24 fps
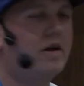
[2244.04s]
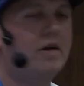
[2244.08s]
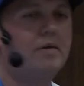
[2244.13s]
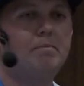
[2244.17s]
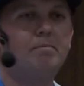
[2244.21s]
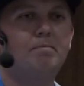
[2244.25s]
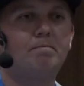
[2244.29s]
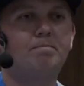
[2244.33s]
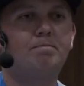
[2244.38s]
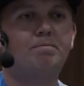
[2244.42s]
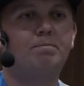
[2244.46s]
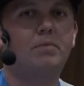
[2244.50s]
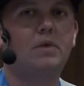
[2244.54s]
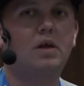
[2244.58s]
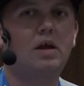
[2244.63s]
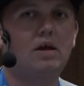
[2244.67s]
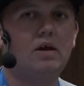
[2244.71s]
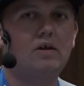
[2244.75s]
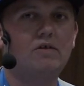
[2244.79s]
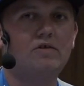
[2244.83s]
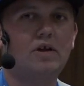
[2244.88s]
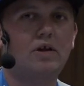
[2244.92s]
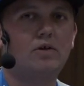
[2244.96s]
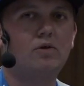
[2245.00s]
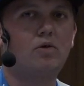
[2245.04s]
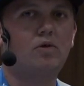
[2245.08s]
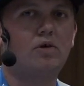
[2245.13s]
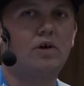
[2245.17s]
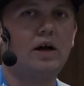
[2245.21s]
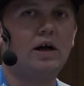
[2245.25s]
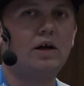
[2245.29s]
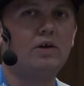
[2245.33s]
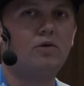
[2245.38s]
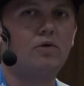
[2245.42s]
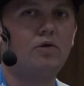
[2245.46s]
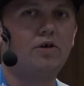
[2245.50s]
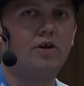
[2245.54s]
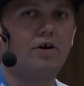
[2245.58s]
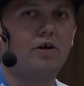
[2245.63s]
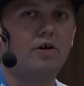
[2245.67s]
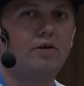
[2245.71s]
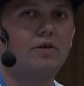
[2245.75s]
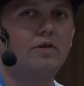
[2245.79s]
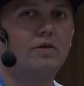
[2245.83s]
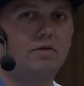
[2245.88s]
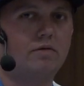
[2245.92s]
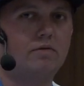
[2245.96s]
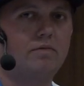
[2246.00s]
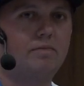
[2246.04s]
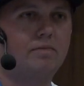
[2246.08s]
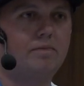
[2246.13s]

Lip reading: say. Is that correct or not?